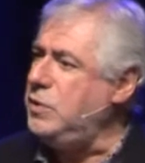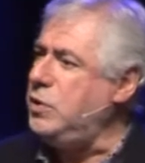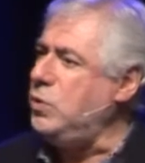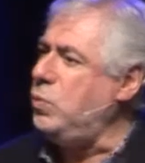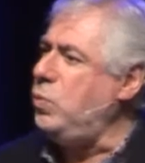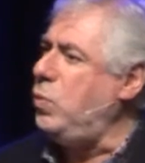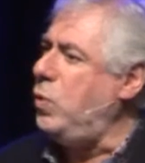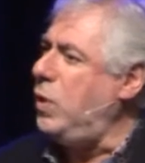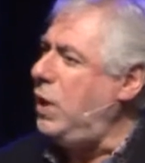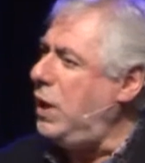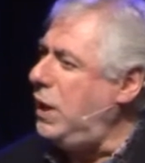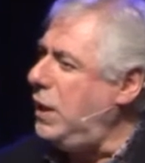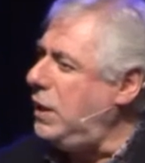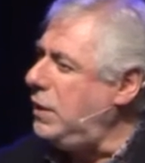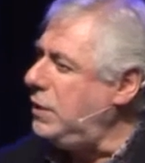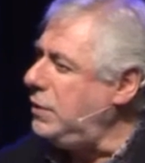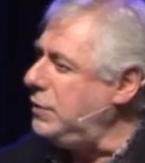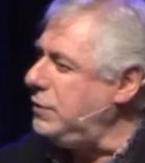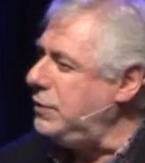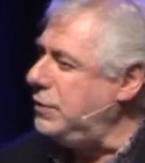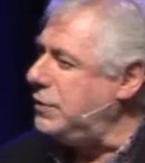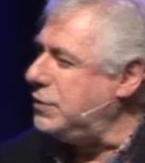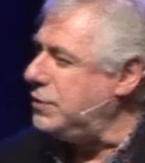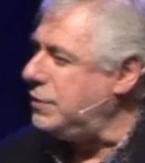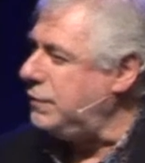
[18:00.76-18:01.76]
the
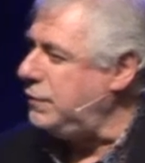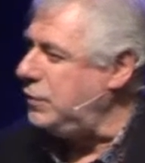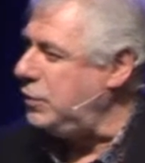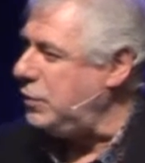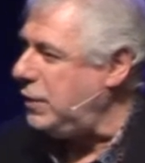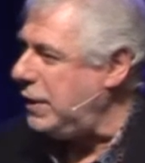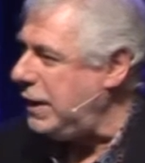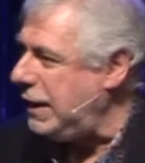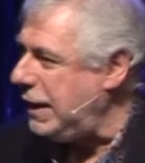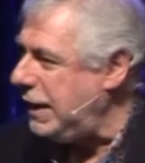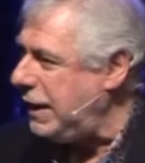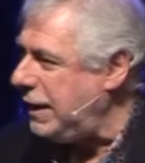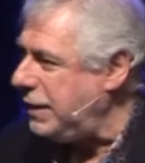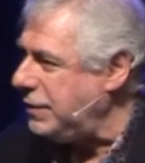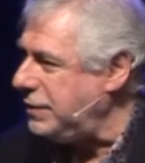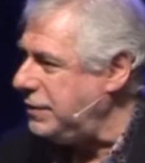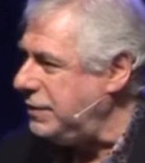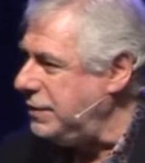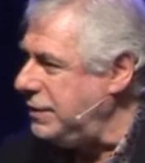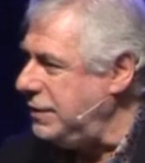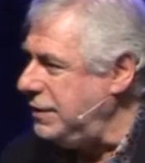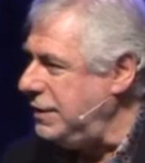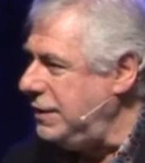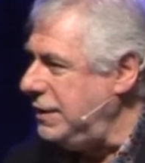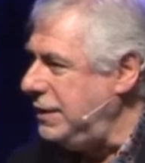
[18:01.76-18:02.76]
wildness of your heart,
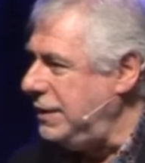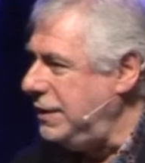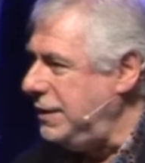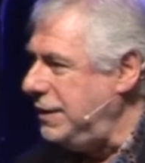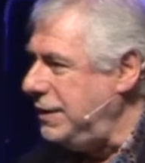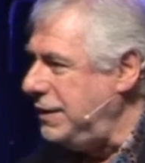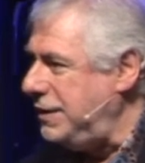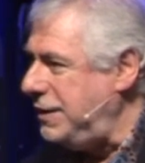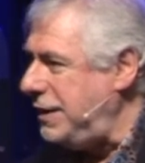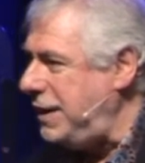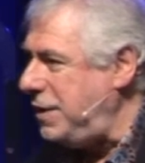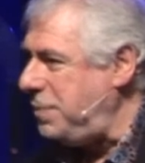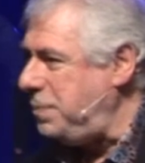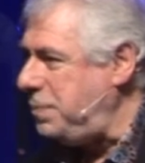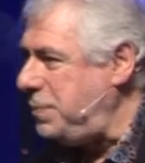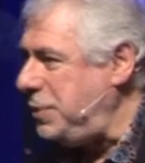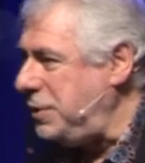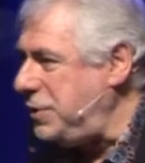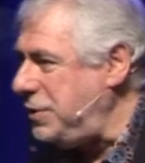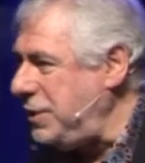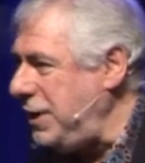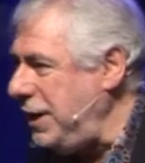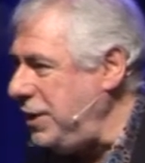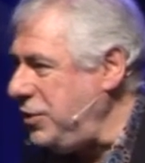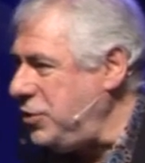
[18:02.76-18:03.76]
that
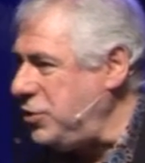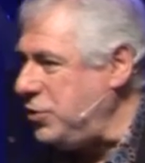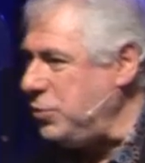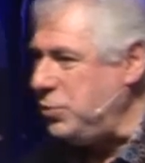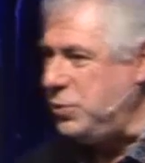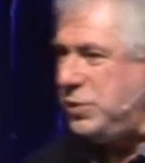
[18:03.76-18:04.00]
potential